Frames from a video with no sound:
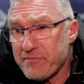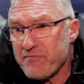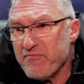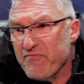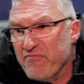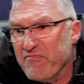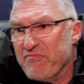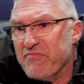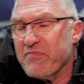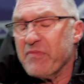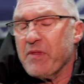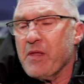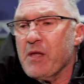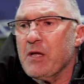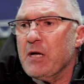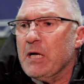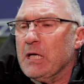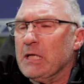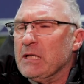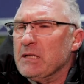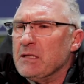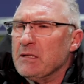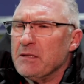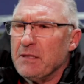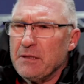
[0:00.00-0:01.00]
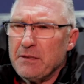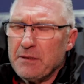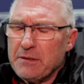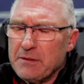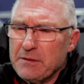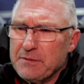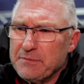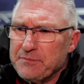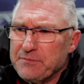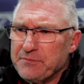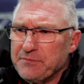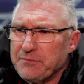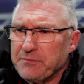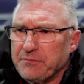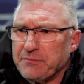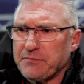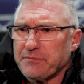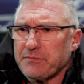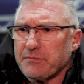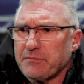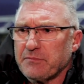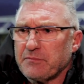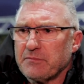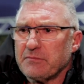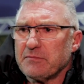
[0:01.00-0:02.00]
of Chris
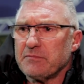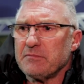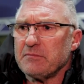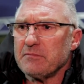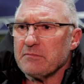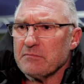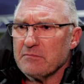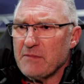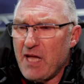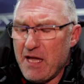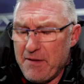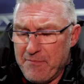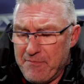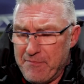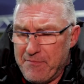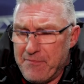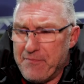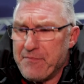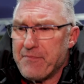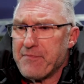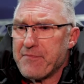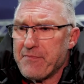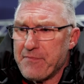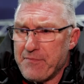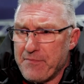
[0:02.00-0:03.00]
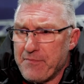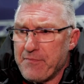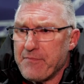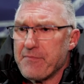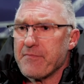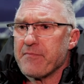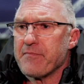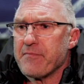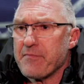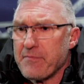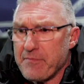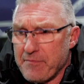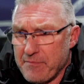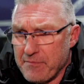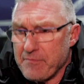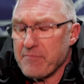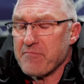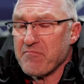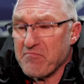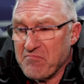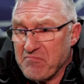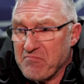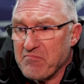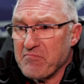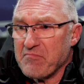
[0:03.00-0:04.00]
Martin's finish, yeah. Antoine coming,
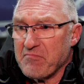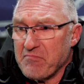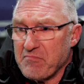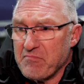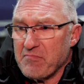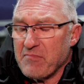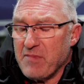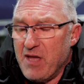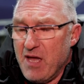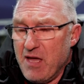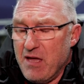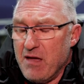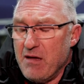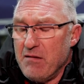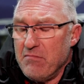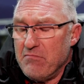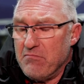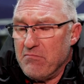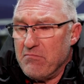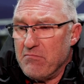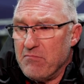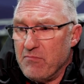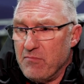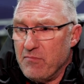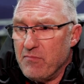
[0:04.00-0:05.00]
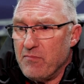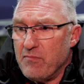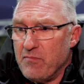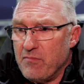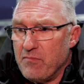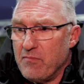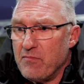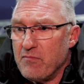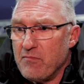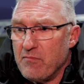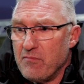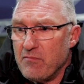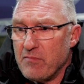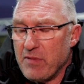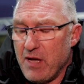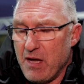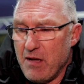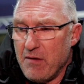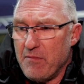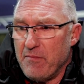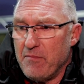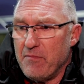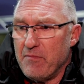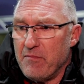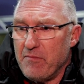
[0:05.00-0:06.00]
scoring and yeah. coming back into the game,
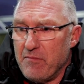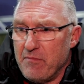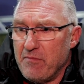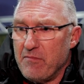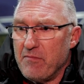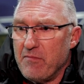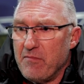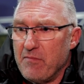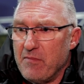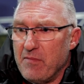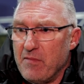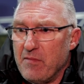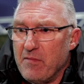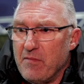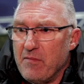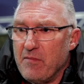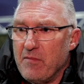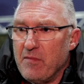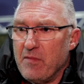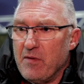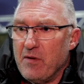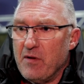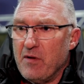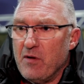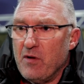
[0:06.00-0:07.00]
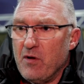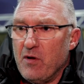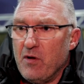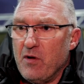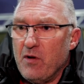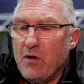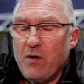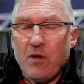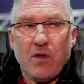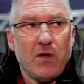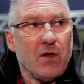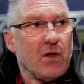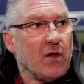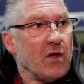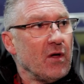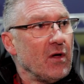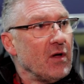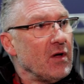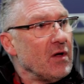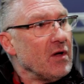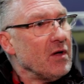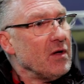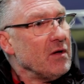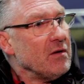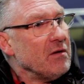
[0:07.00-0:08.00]
yeah. that must be very, very pleasing.
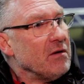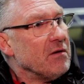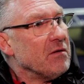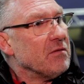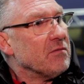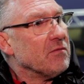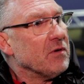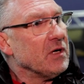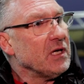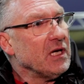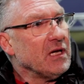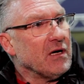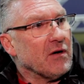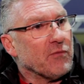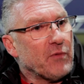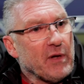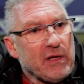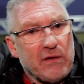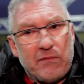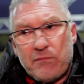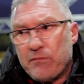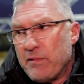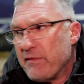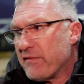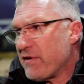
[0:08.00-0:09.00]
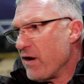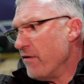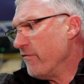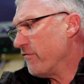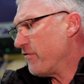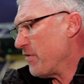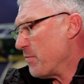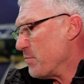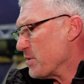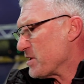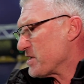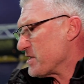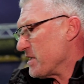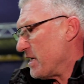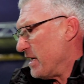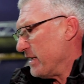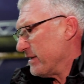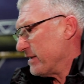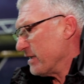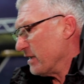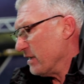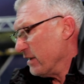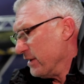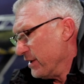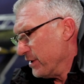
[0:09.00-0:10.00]
Well, look, we, we've gone from a
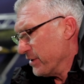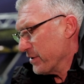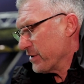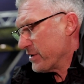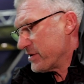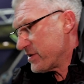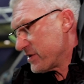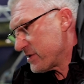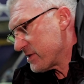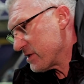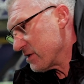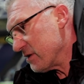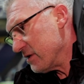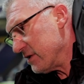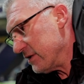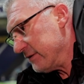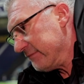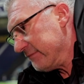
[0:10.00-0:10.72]
side that looks